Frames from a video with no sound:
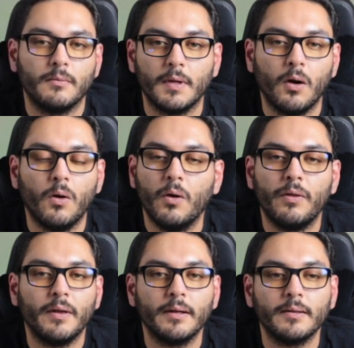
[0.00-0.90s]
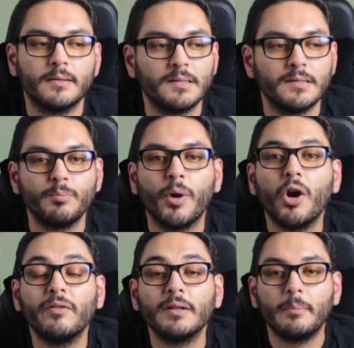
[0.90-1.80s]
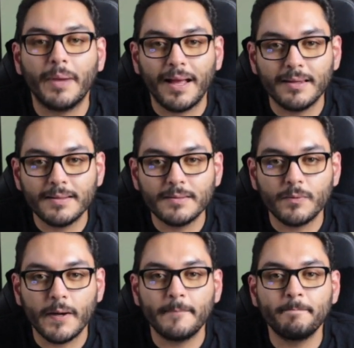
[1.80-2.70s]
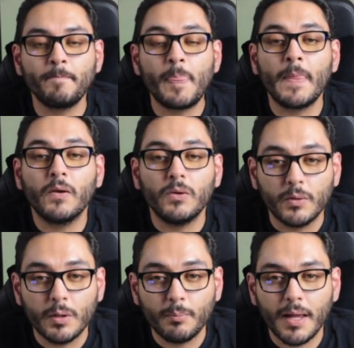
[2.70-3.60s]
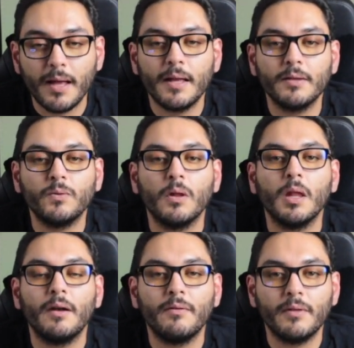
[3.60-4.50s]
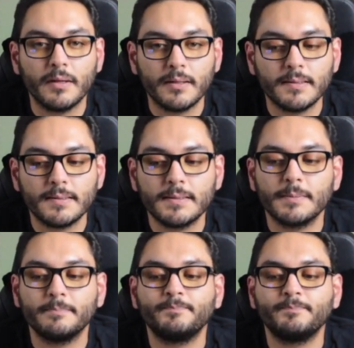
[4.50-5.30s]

the whole thing, just perfect balance, right? You can apply that to a lot of things.